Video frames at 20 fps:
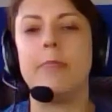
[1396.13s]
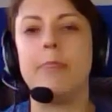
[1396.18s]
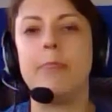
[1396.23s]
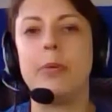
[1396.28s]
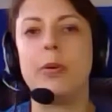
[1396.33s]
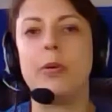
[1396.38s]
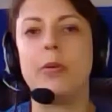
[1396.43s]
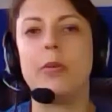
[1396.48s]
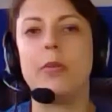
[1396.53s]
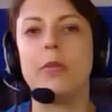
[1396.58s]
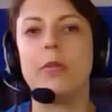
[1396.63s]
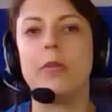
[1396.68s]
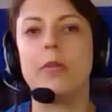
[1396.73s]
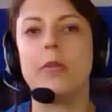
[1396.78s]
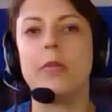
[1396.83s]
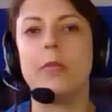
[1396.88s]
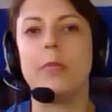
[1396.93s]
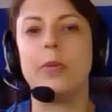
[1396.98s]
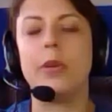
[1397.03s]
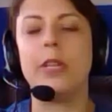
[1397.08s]
but
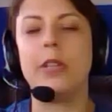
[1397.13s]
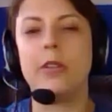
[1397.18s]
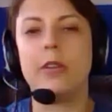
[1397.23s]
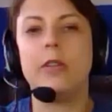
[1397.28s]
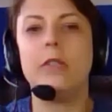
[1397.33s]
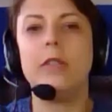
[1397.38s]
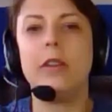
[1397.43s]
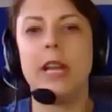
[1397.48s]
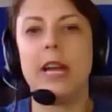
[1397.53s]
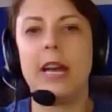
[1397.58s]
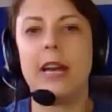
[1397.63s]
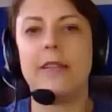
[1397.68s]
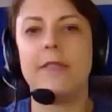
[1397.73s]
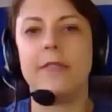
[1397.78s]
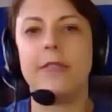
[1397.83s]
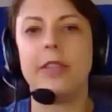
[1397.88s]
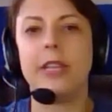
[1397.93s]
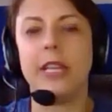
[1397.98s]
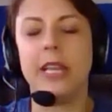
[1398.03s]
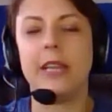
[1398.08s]
we don't
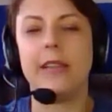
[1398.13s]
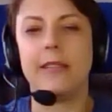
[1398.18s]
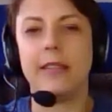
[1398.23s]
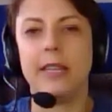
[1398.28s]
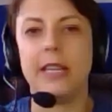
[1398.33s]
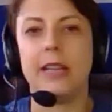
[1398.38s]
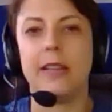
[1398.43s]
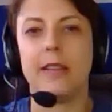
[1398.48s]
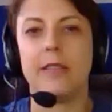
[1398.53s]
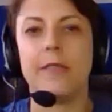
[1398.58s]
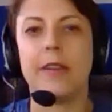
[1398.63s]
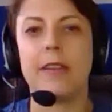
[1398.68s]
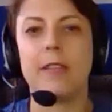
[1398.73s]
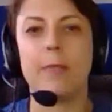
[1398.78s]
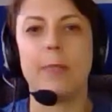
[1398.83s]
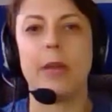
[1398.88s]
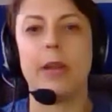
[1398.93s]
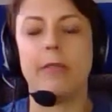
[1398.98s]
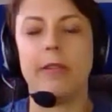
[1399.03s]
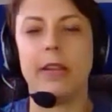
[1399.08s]
have the years and years of
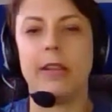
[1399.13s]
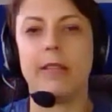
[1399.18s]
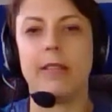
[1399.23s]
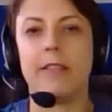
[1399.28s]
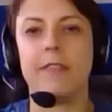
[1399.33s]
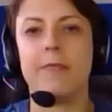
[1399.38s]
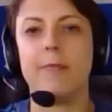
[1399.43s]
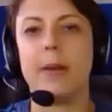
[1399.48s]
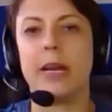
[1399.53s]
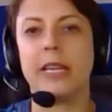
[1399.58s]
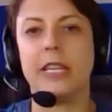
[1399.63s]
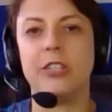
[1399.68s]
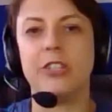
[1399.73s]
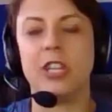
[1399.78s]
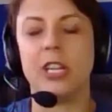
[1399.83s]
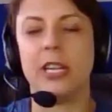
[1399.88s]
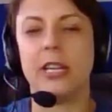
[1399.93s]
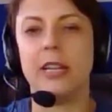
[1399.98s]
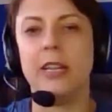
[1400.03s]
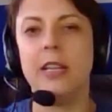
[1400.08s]
experience of
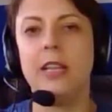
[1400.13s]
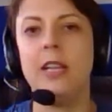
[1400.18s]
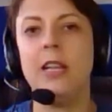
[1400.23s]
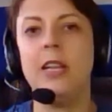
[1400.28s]
managing